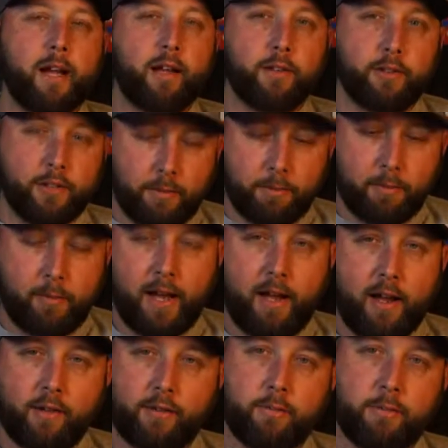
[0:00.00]
shipped to my
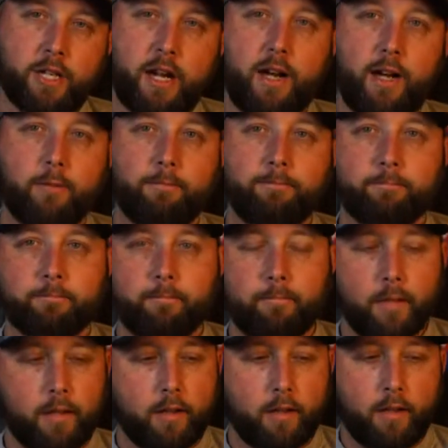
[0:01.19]
house from China.
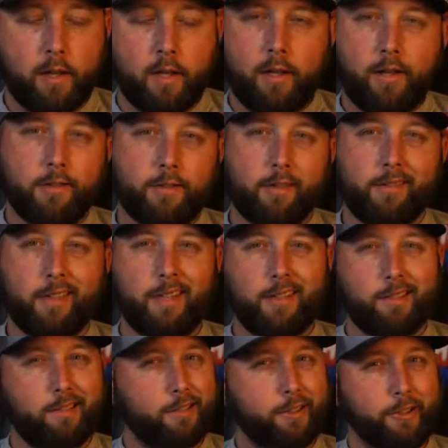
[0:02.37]
So I was like,
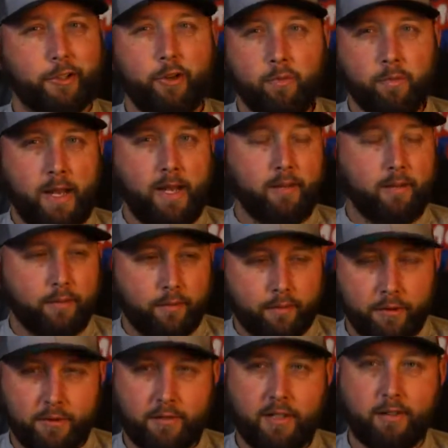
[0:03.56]
shoot, man,
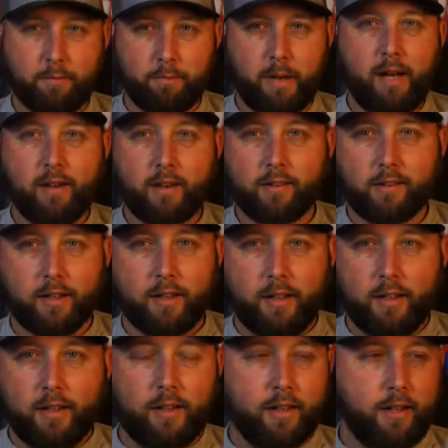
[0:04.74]
for $6,
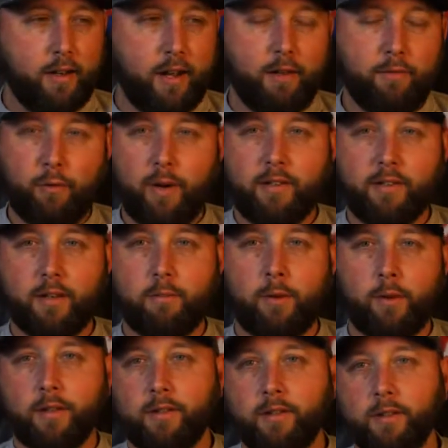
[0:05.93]
I've wasted
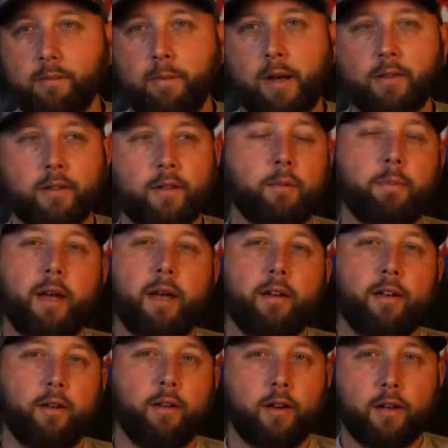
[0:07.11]
more than $6
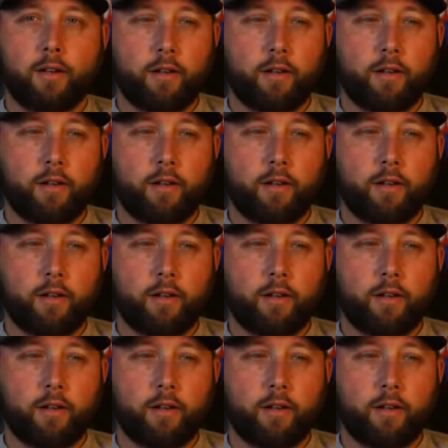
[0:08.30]
on on a